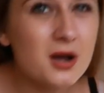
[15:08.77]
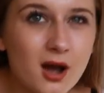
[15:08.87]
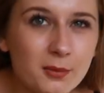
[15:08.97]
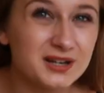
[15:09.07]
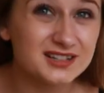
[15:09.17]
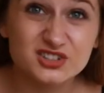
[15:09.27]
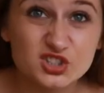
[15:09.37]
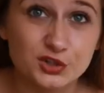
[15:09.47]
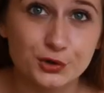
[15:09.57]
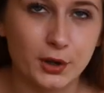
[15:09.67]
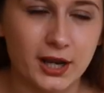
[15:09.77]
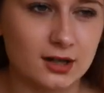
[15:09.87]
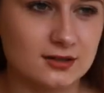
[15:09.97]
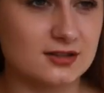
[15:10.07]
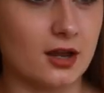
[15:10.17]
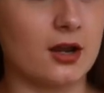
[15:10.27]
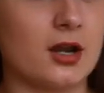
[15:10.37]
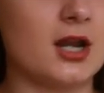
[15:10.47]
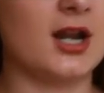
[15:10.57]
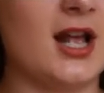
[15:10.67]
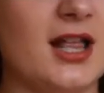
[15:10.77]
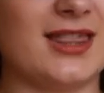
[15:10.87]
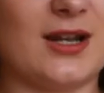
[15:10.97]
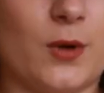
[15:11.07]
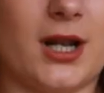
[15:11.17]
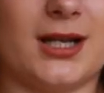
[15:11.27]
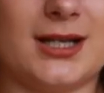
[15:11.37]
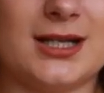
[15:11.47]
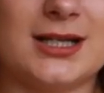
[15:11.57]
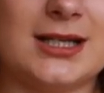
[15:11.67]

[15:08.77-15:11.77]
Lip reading: off and it's just annoying. So that one